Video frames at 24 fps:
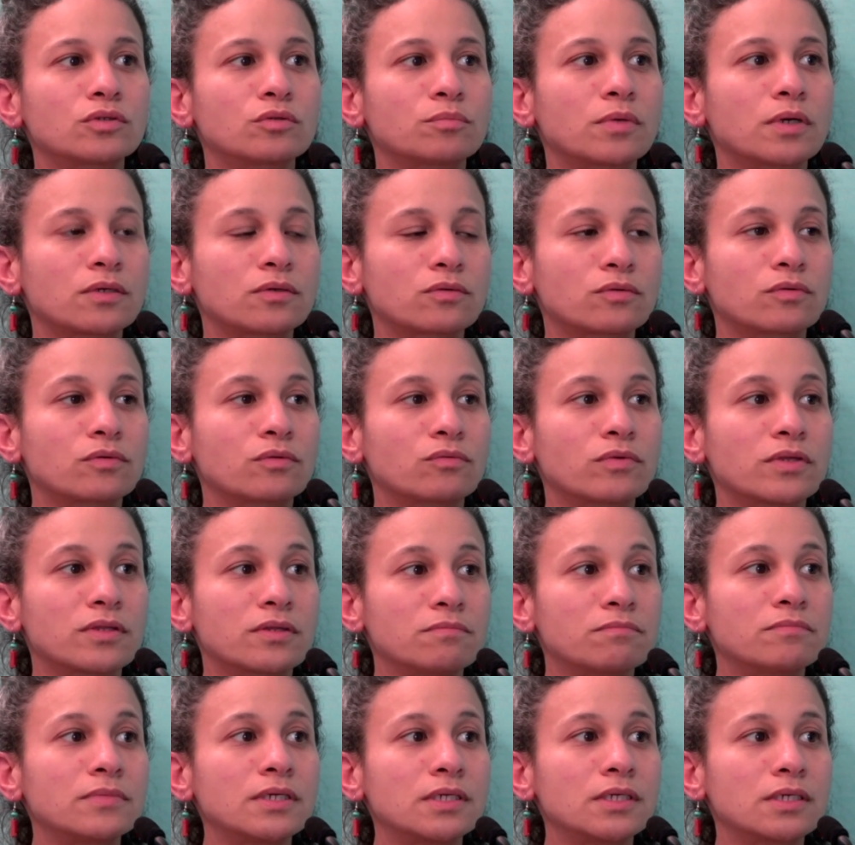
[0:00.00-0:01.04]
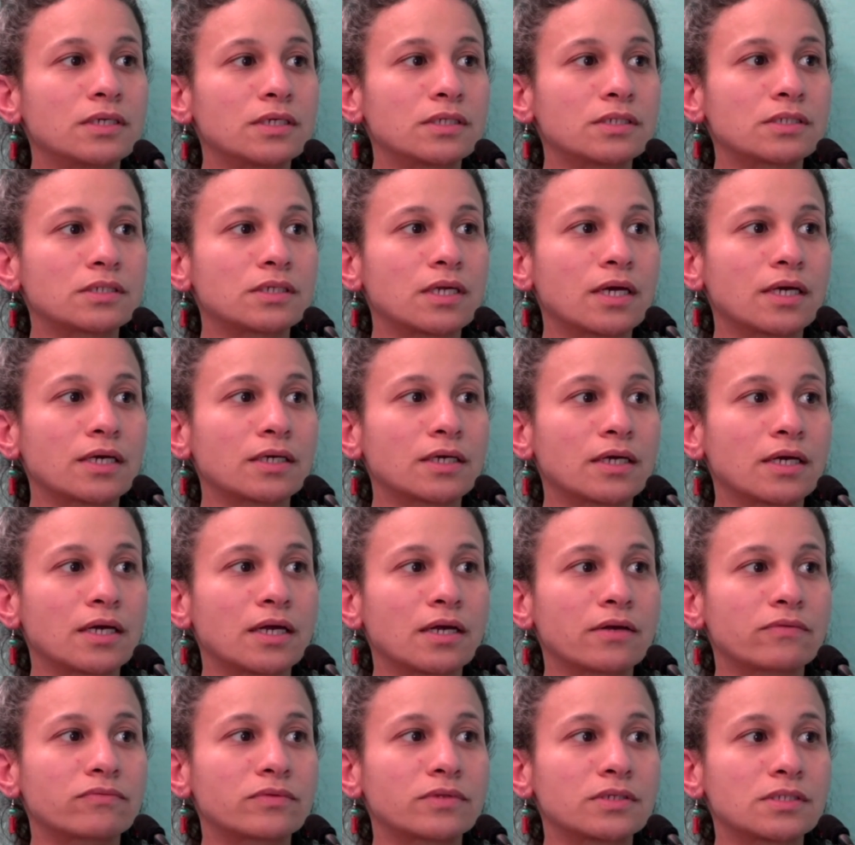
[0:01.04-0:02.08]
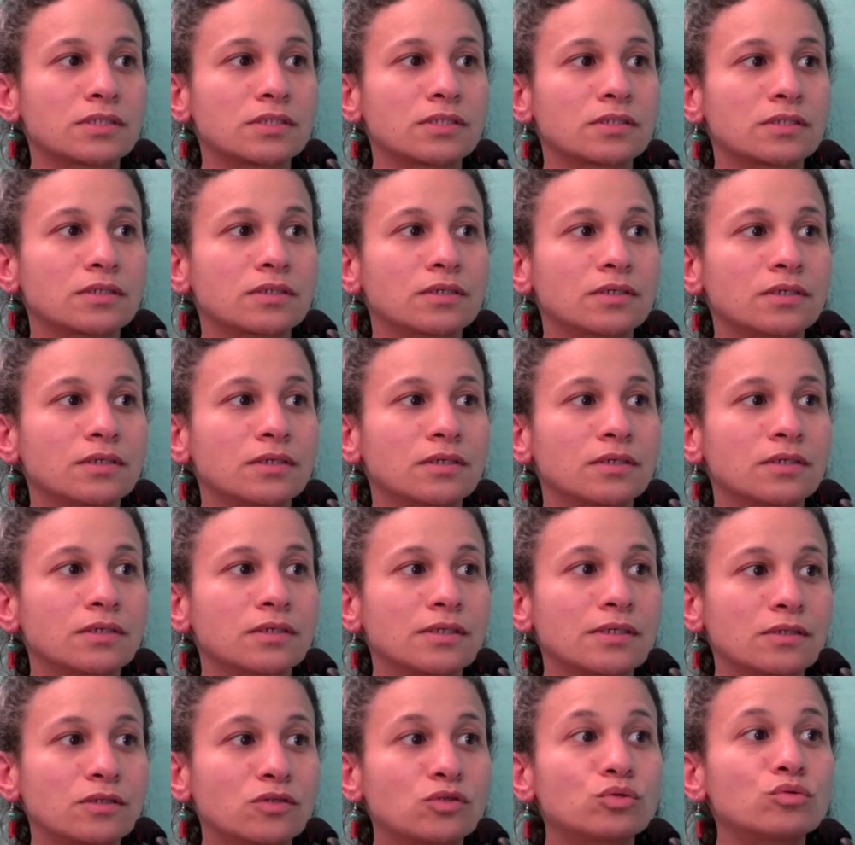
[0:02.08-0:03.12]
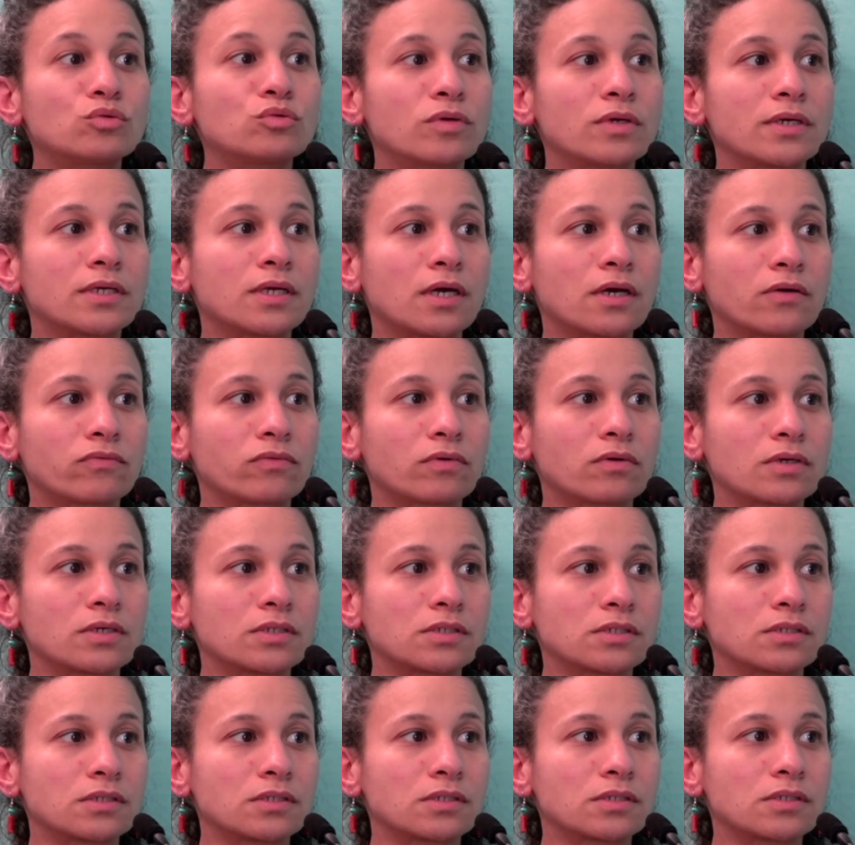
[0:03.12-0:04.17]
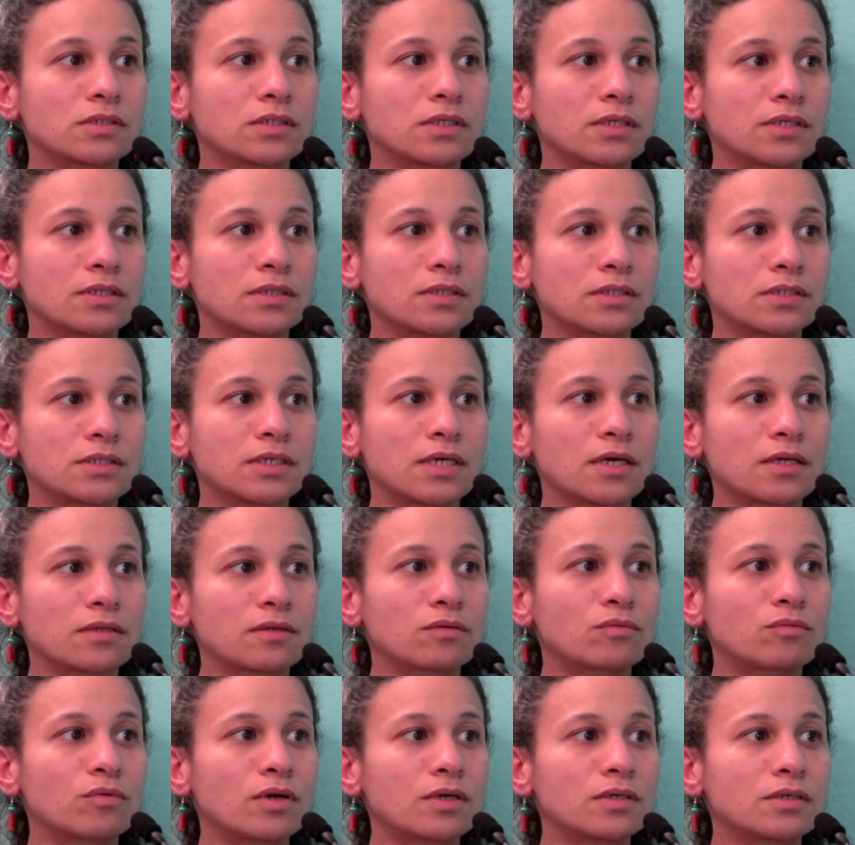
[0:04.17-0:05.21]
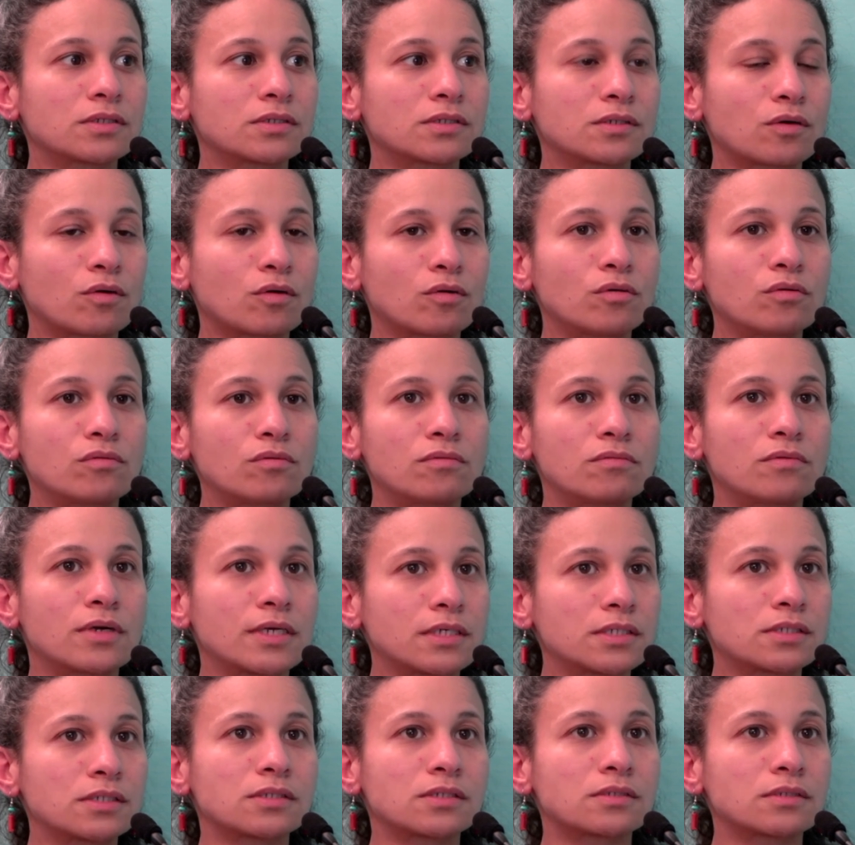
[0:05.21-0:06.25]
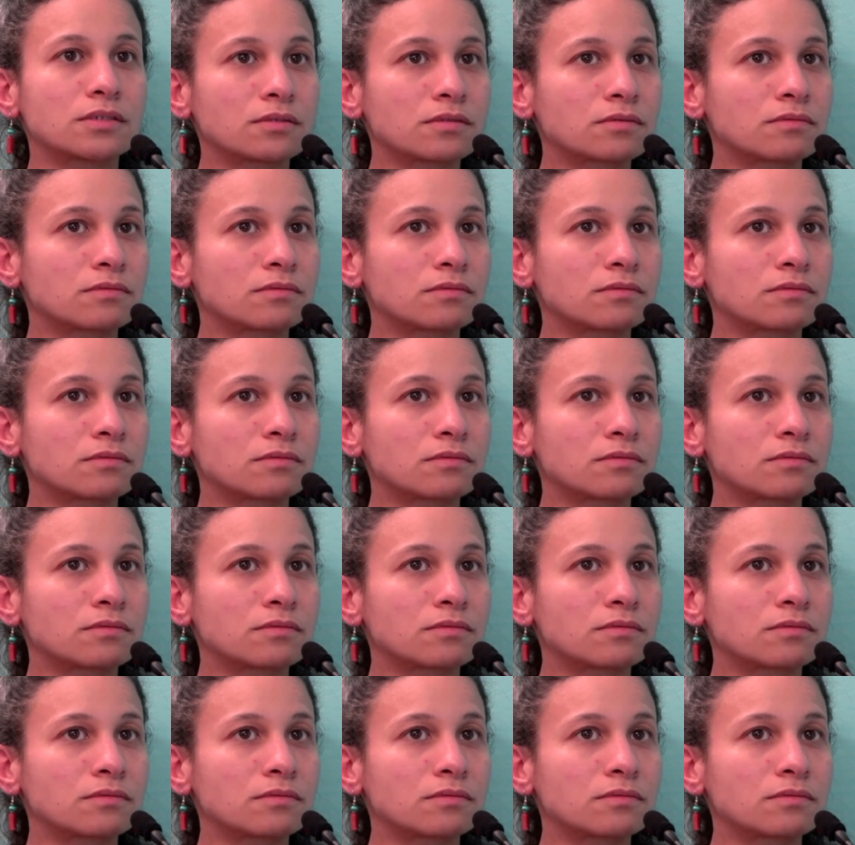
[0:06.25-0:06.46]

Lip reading: But with me, it's like I have this two inner voices, and this other one is always